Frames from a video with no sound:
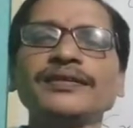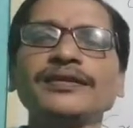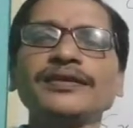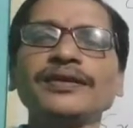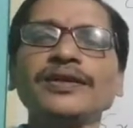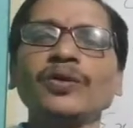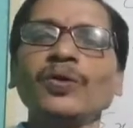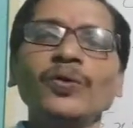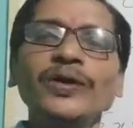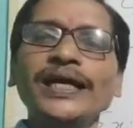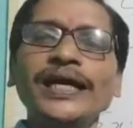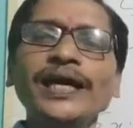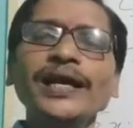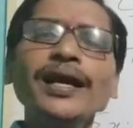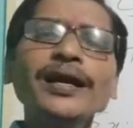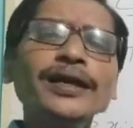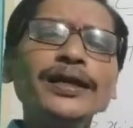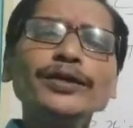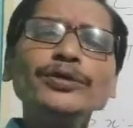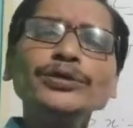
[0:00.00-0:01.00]
We
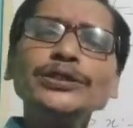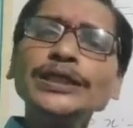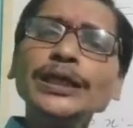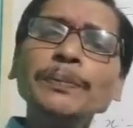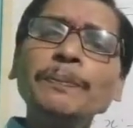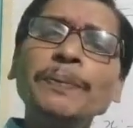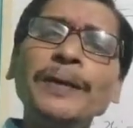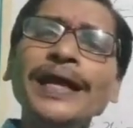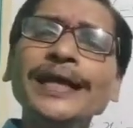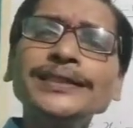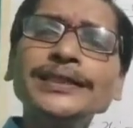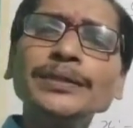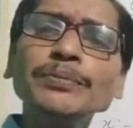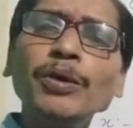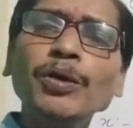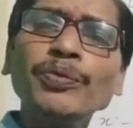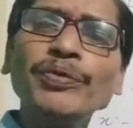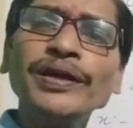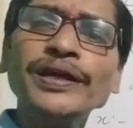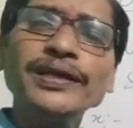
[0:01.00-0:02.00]
cannot use reflexive
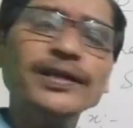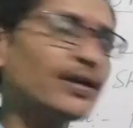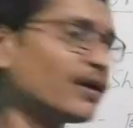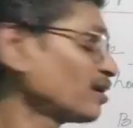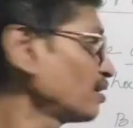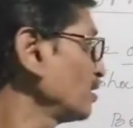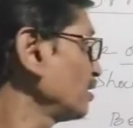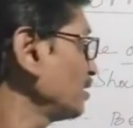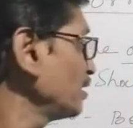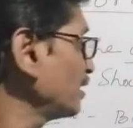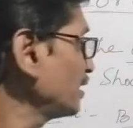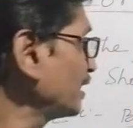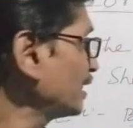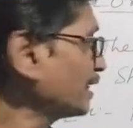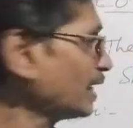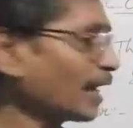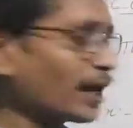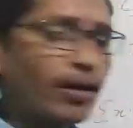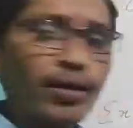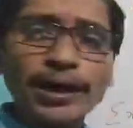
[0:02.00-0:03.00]
over here. In
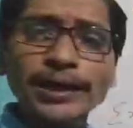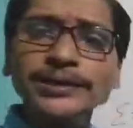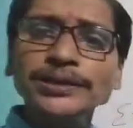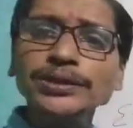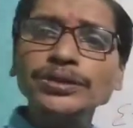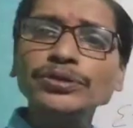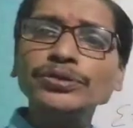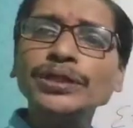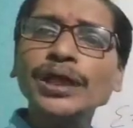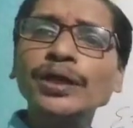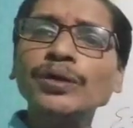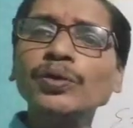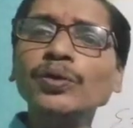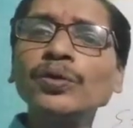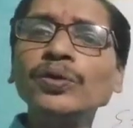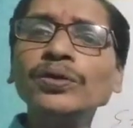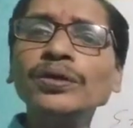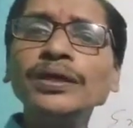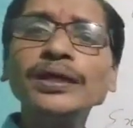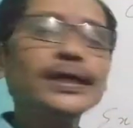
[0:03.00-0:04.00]
accordance to the
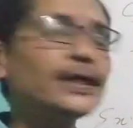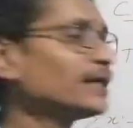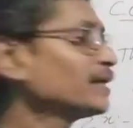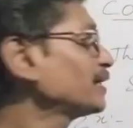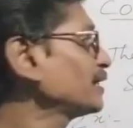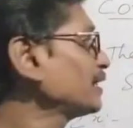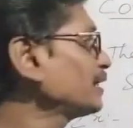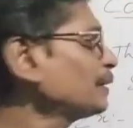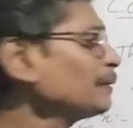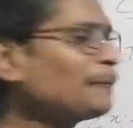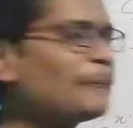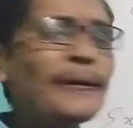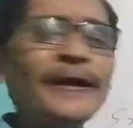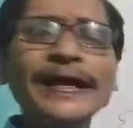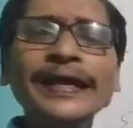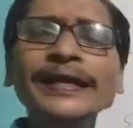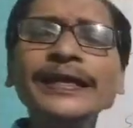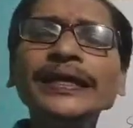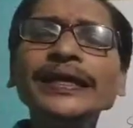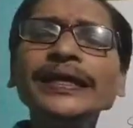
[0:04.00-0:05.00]
rule, if
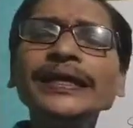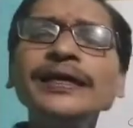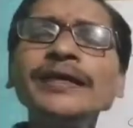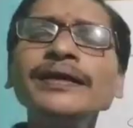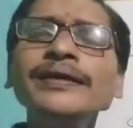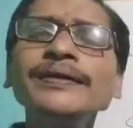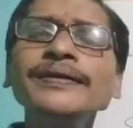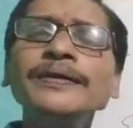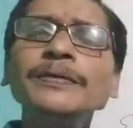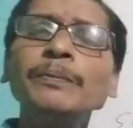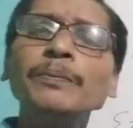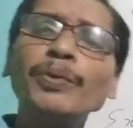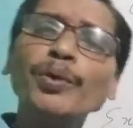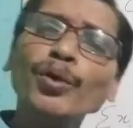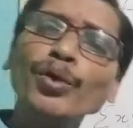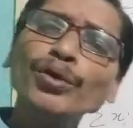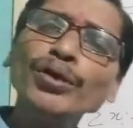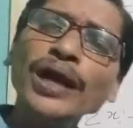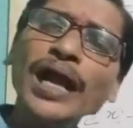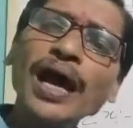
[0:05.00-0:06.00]
any
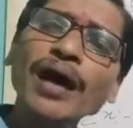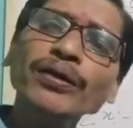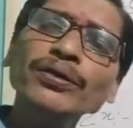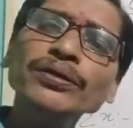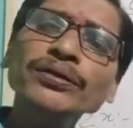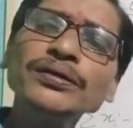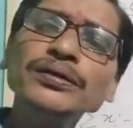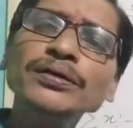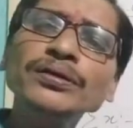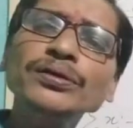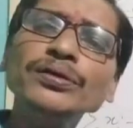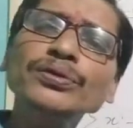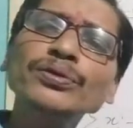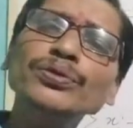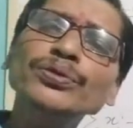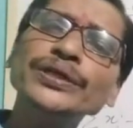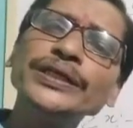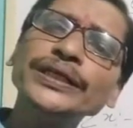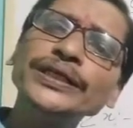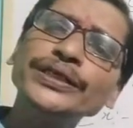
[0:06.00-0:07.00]
pronoun
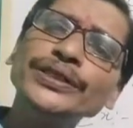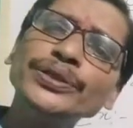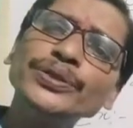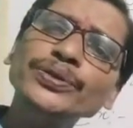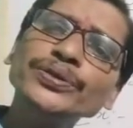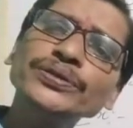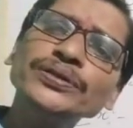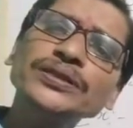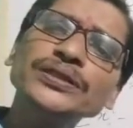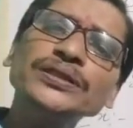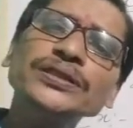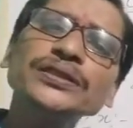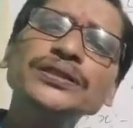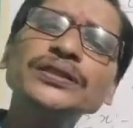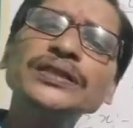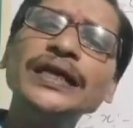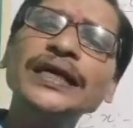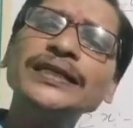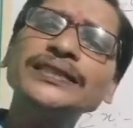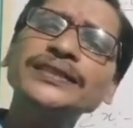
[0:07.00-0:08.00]
we use
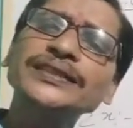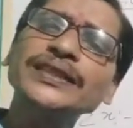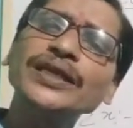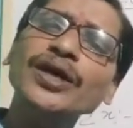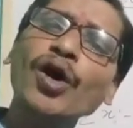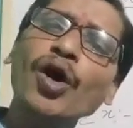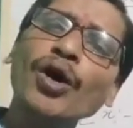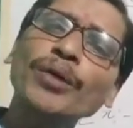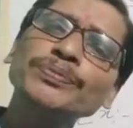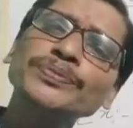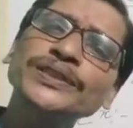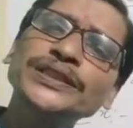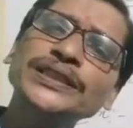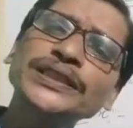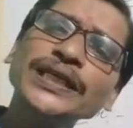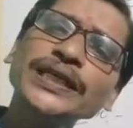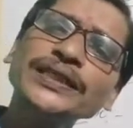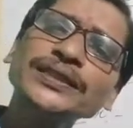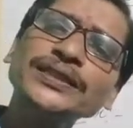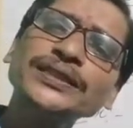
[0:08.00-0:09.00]
as the
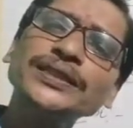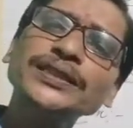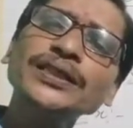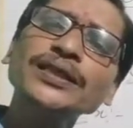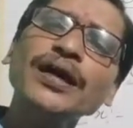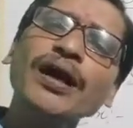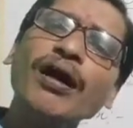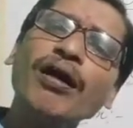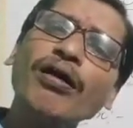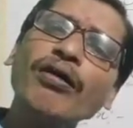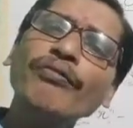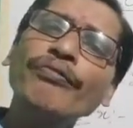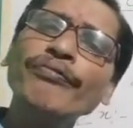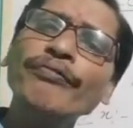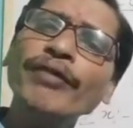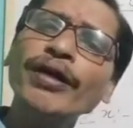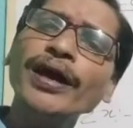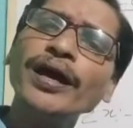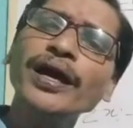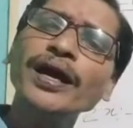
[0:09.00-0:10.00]
object
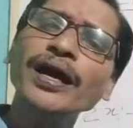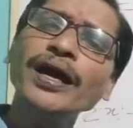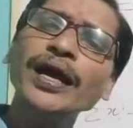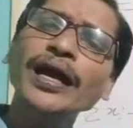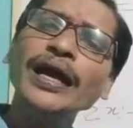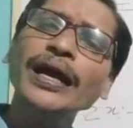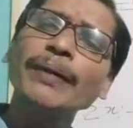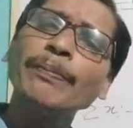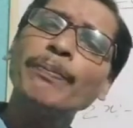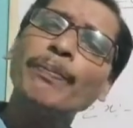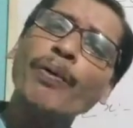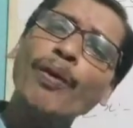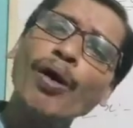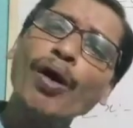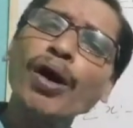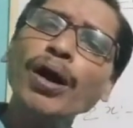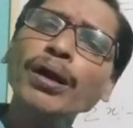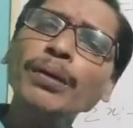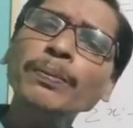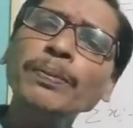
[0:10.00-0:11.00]
of a
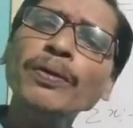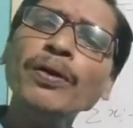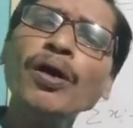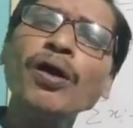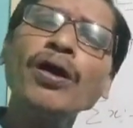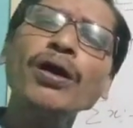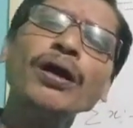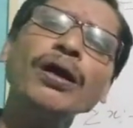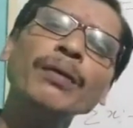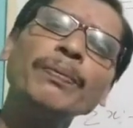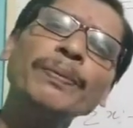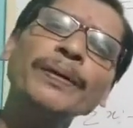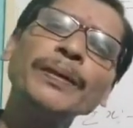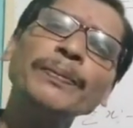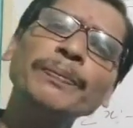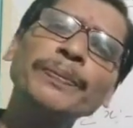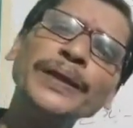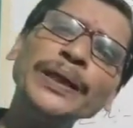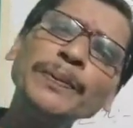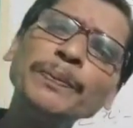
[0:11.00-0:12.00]
verb or of a
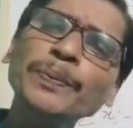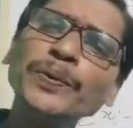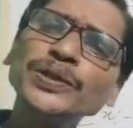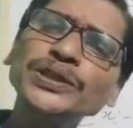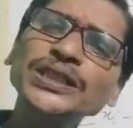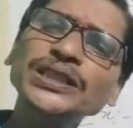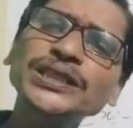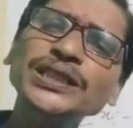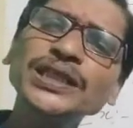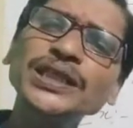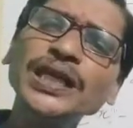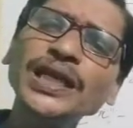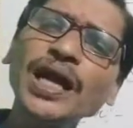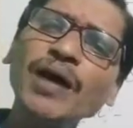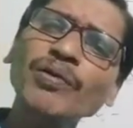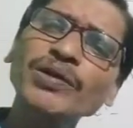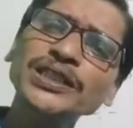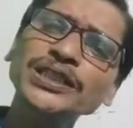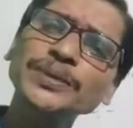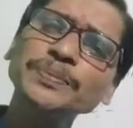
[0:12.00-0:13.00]
preposition in
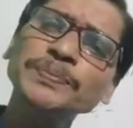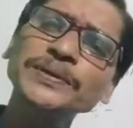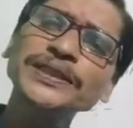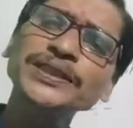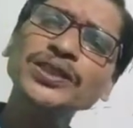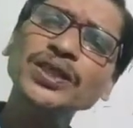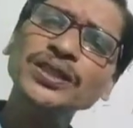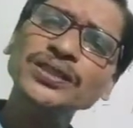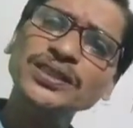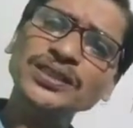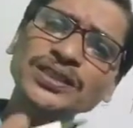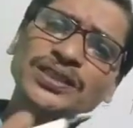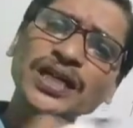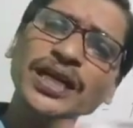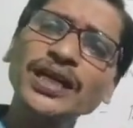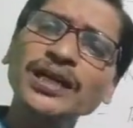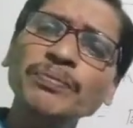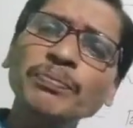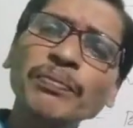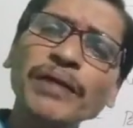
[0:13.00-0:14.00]
our speech or
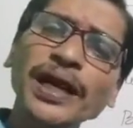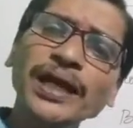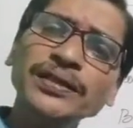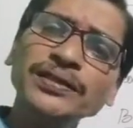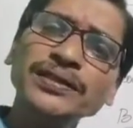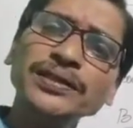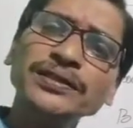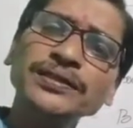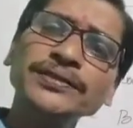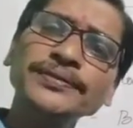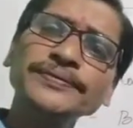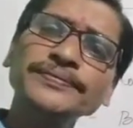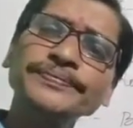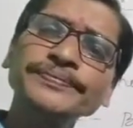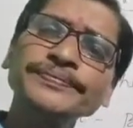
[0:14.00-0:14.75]
statement,